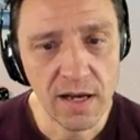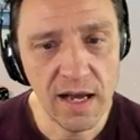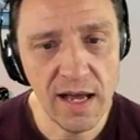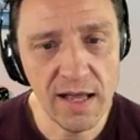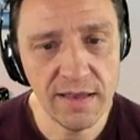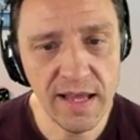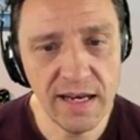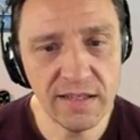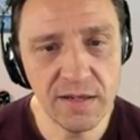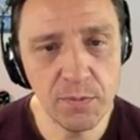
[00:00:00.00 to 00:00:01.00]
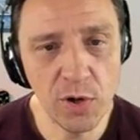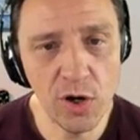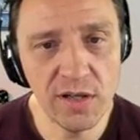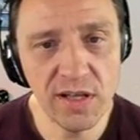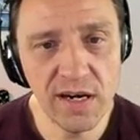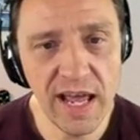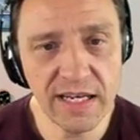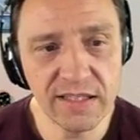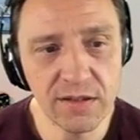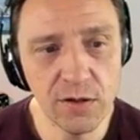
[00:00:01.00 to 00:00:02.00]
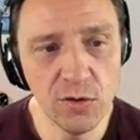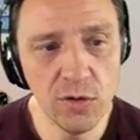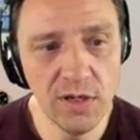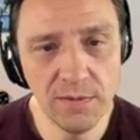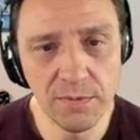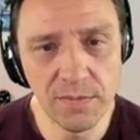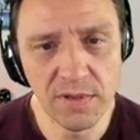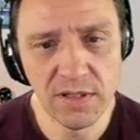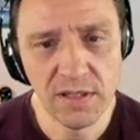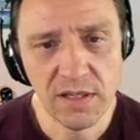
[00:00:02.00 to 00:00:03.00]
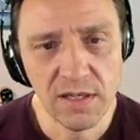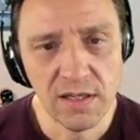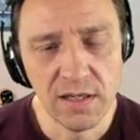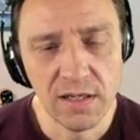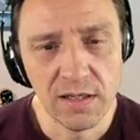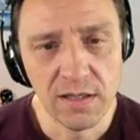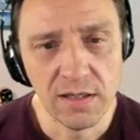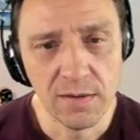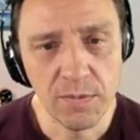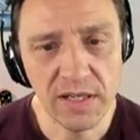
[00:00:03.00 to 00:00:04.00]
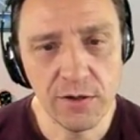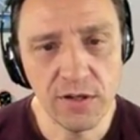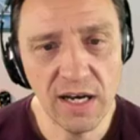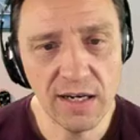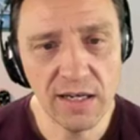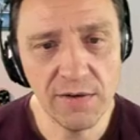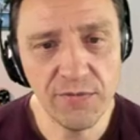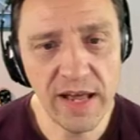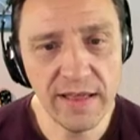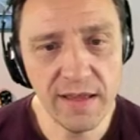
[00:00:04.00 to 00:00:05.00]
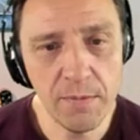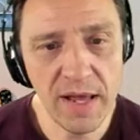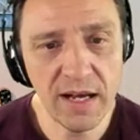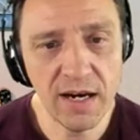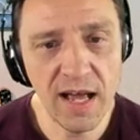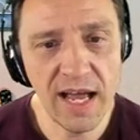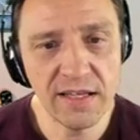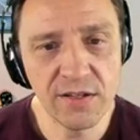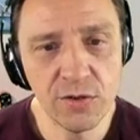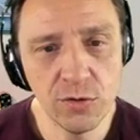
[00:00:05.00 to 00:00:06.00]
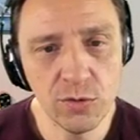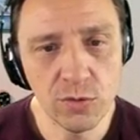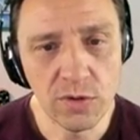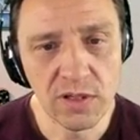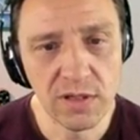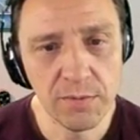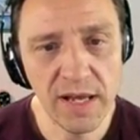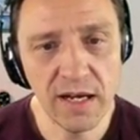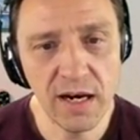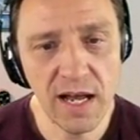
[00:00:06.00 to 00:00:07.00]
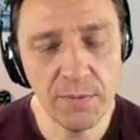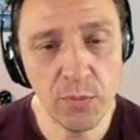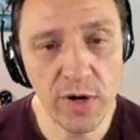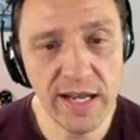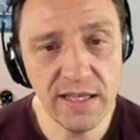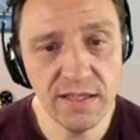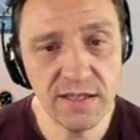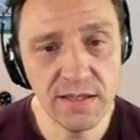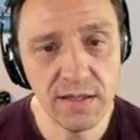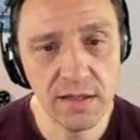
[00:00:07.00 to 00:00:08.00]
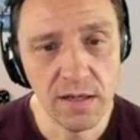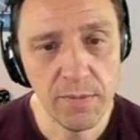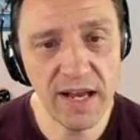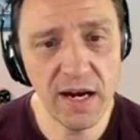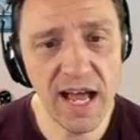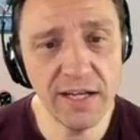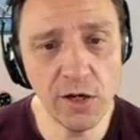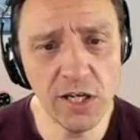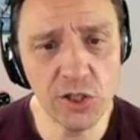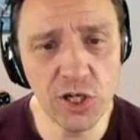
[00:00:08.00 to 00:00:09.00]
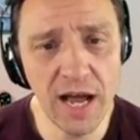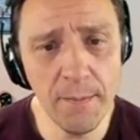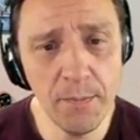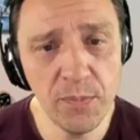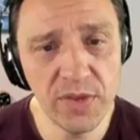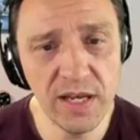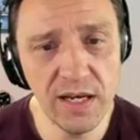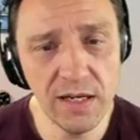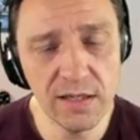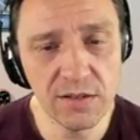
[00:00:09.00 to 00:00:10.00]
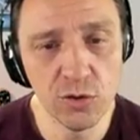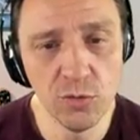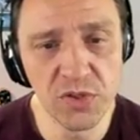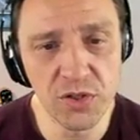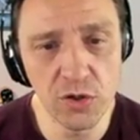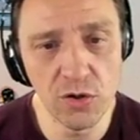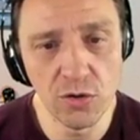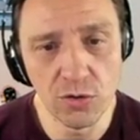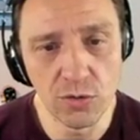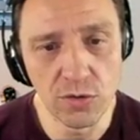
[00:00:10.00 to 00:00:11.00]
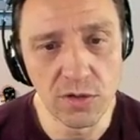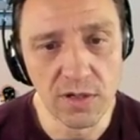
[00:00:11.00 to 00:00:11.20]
And then he's deploying the next golem. But you gotta defend the Mega Knight too. Mega Knight Prince. Mega Knight gonna jump the tombstone.